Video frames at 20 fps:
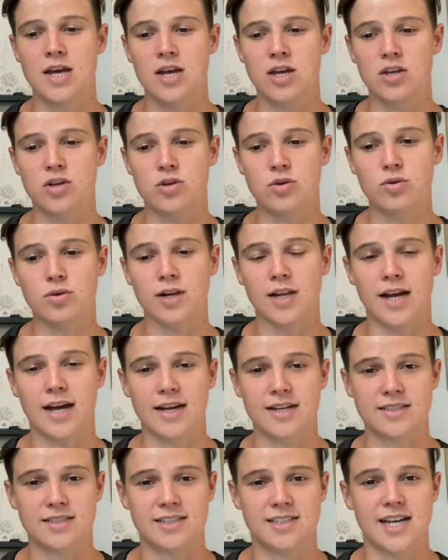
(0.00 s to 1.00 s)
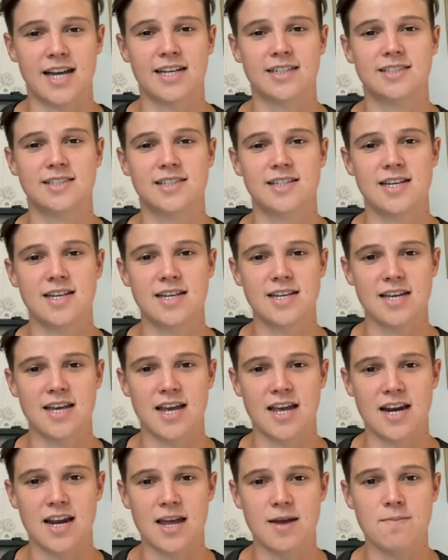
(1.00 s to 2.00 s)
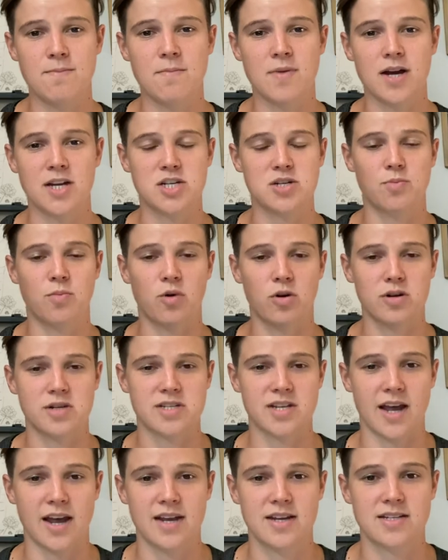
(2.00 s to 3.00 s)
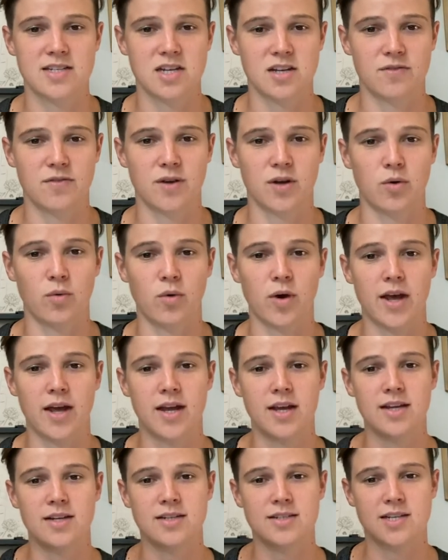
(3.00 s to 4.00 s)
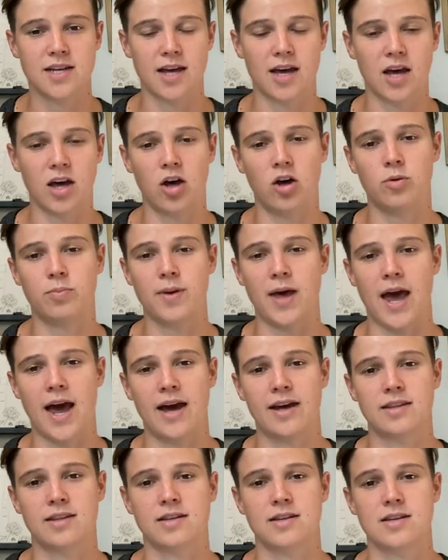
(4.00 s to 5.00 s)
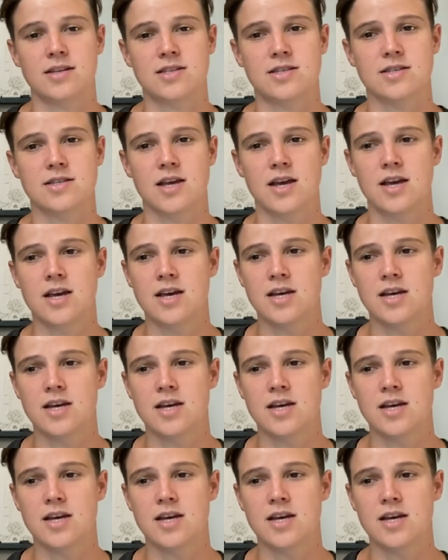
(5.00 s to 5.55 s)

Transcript: utilize testing in a much more scientific way to help athletes